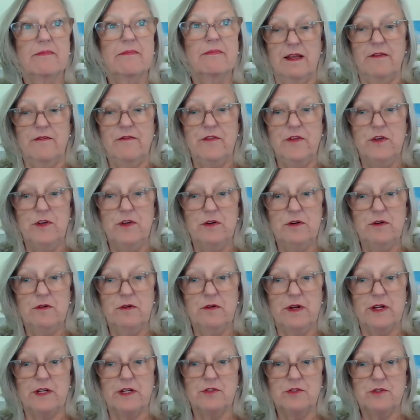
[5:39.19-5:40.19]
If
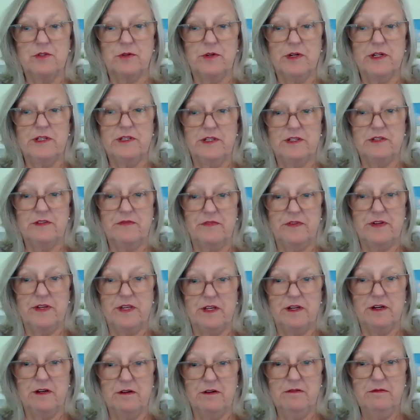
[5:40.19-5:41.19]
you enjoyed this
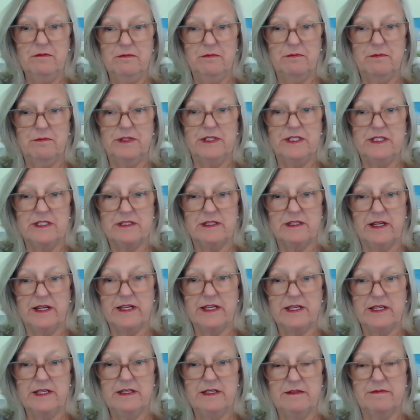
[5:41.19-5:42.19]
video, please
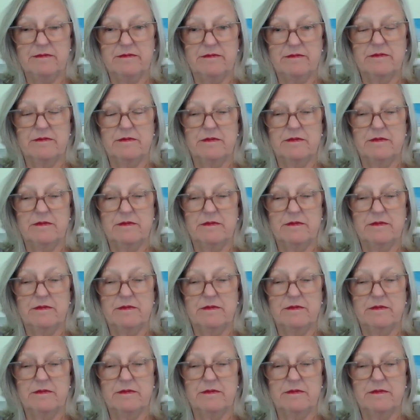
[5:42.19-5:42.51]
like it,